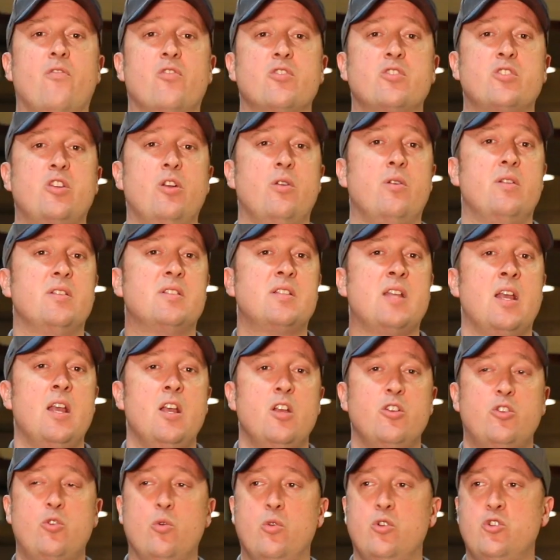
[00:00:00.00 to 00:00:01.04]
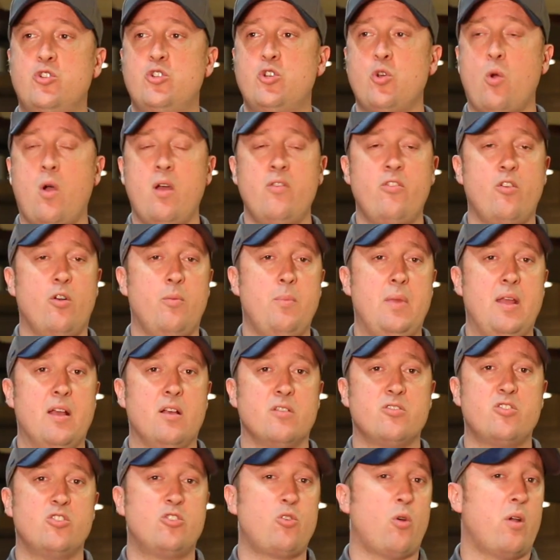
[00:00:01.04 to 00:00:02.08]
for students to enjoy their
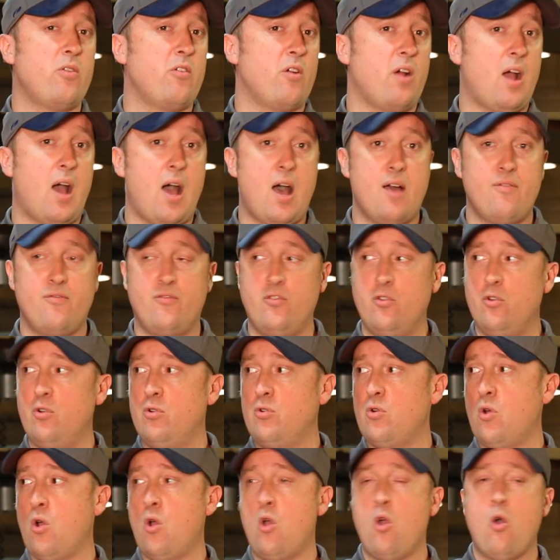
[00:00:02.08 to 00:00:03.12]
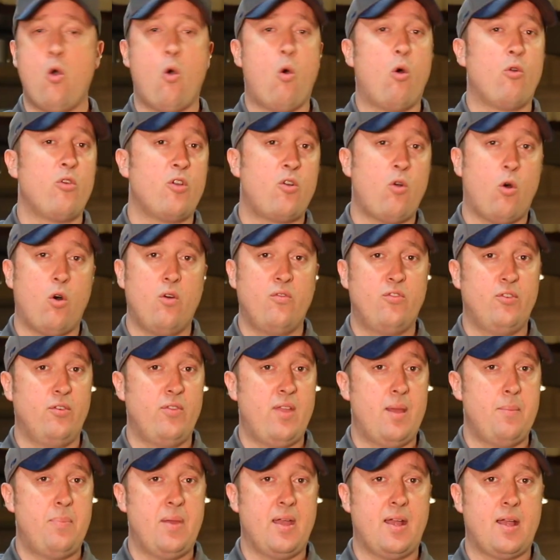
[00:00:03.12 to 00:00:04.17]
meals, enjoy their hot food or the cold food
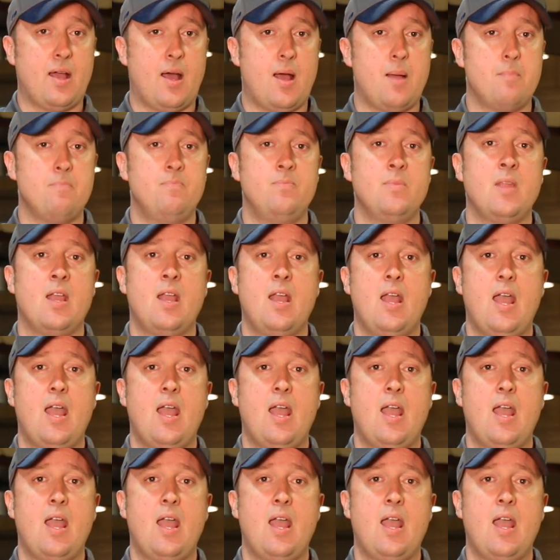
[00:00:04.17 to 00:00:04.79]
they pick up,